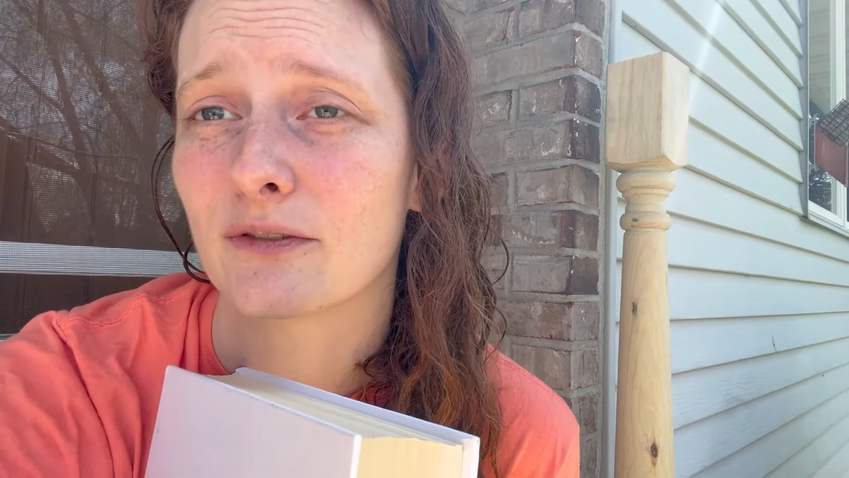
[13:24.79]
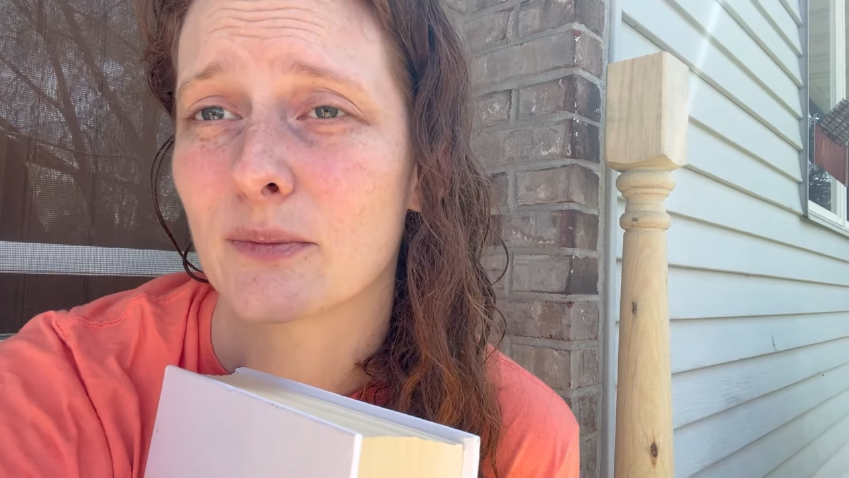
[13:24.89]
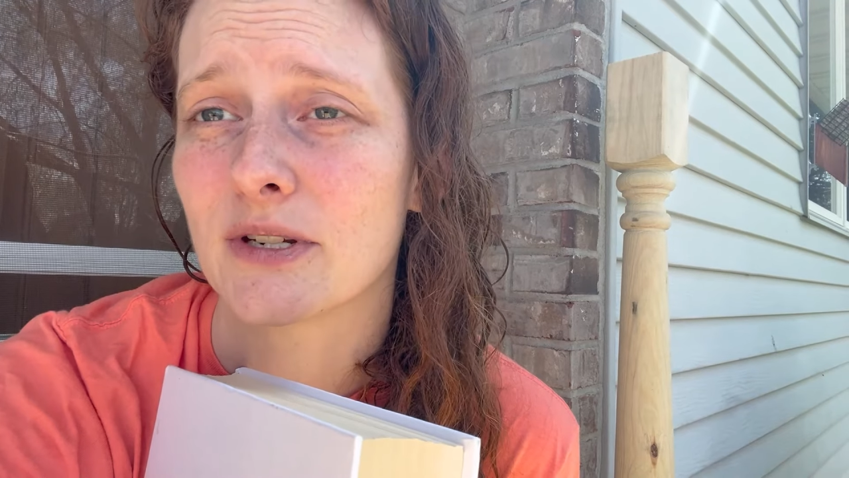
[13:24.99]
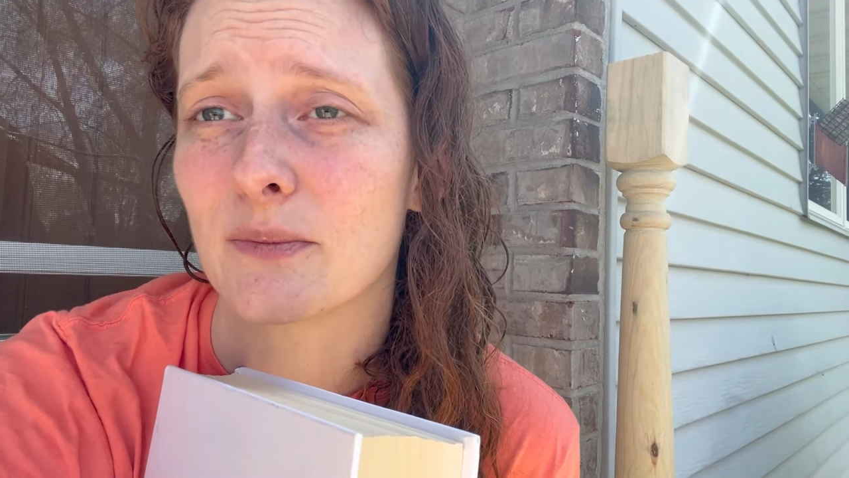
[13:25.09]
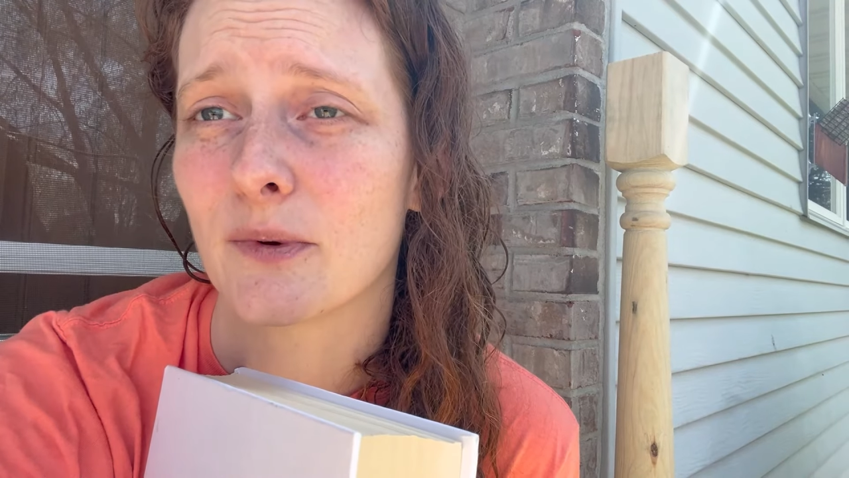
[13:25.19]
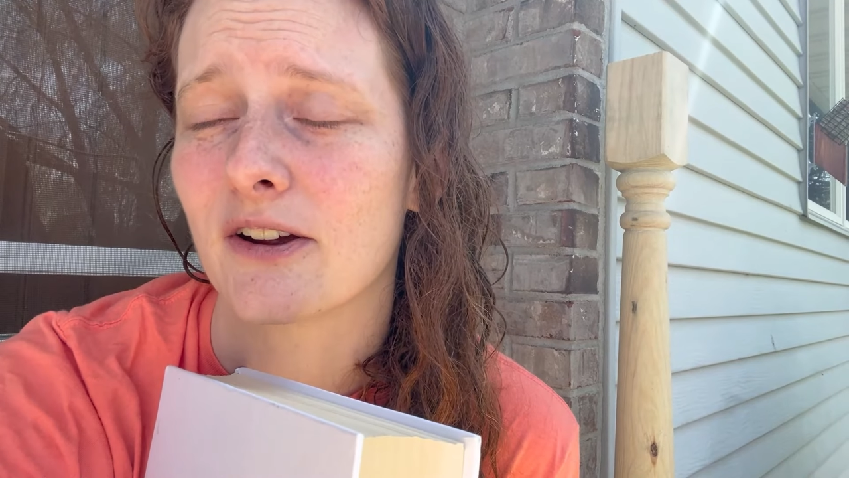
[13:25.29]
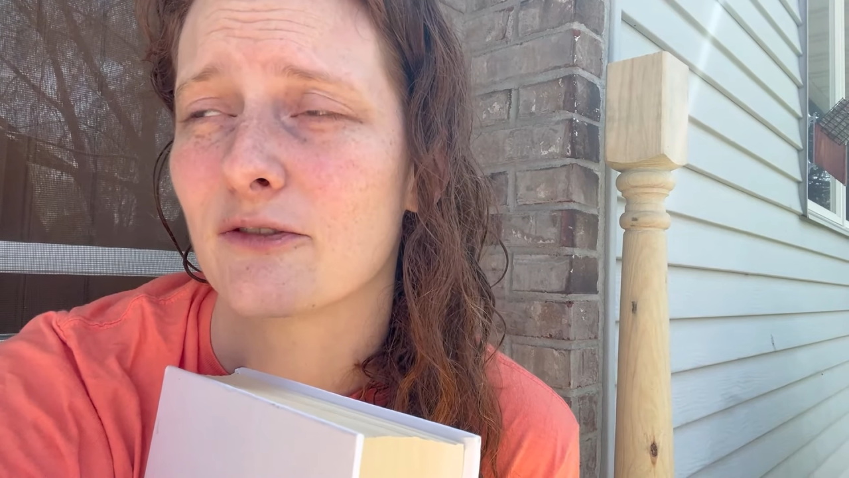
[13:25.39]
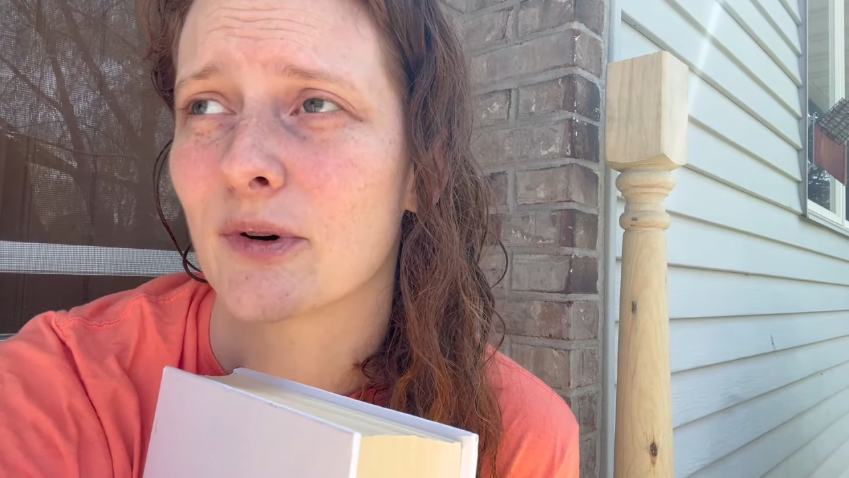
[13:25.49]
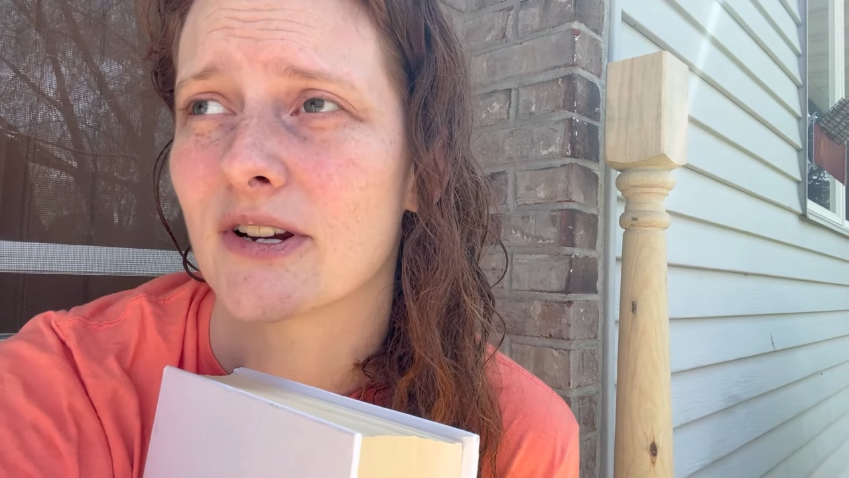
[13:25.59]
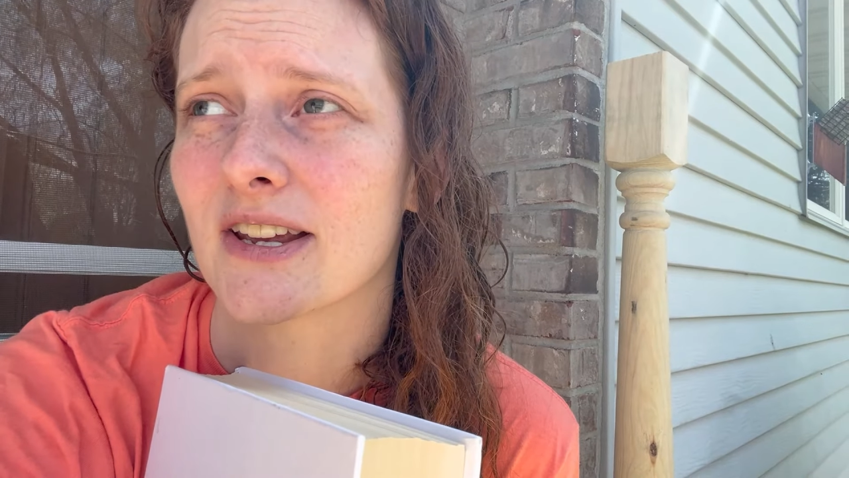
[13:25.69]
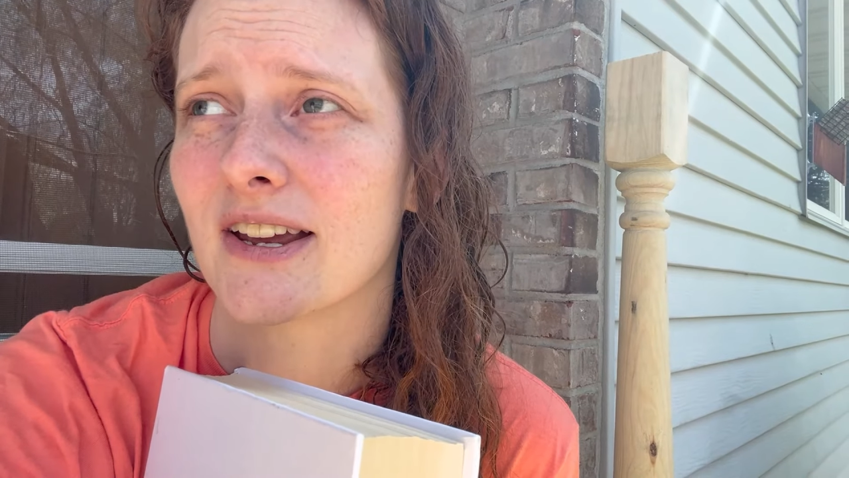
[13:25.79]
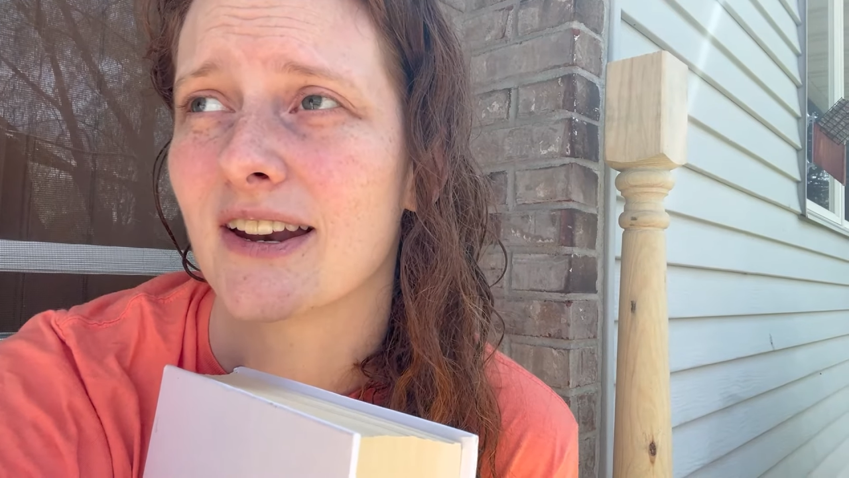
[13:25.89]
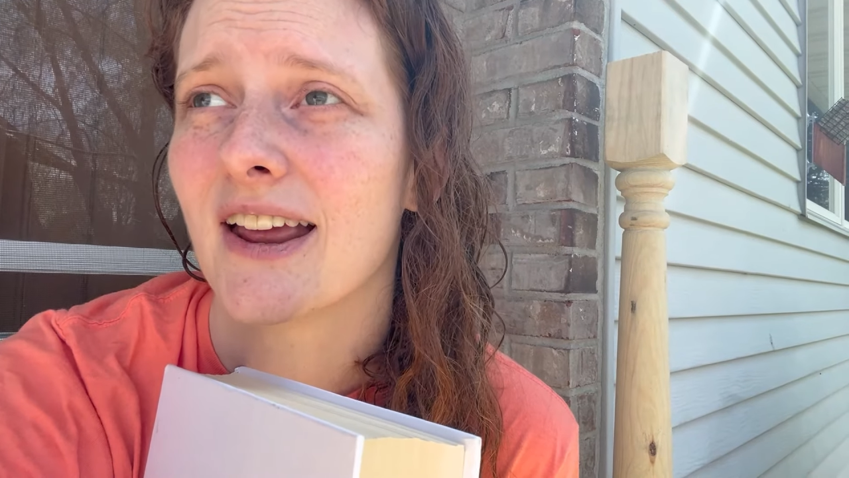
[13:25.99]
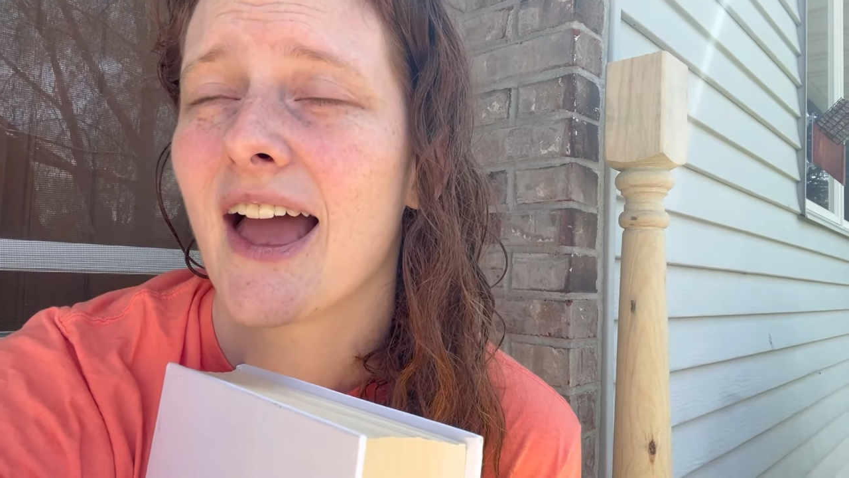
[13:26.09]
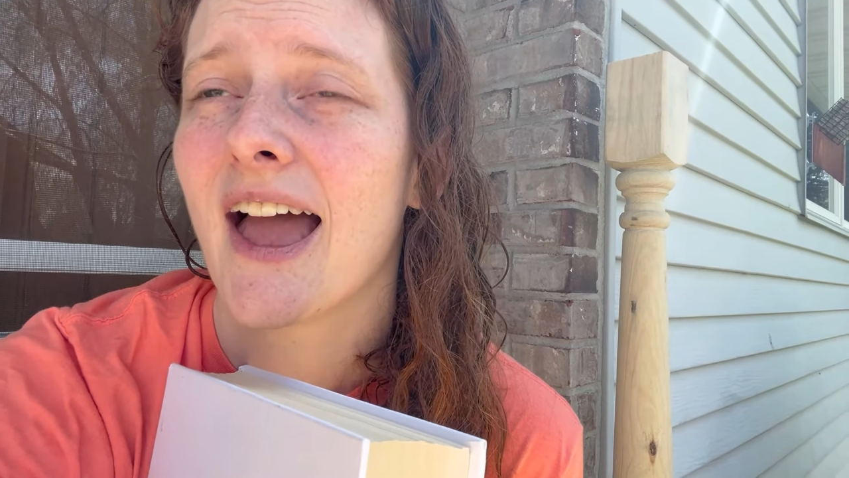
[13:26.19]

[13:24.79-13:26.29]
from Deep Grave Prison.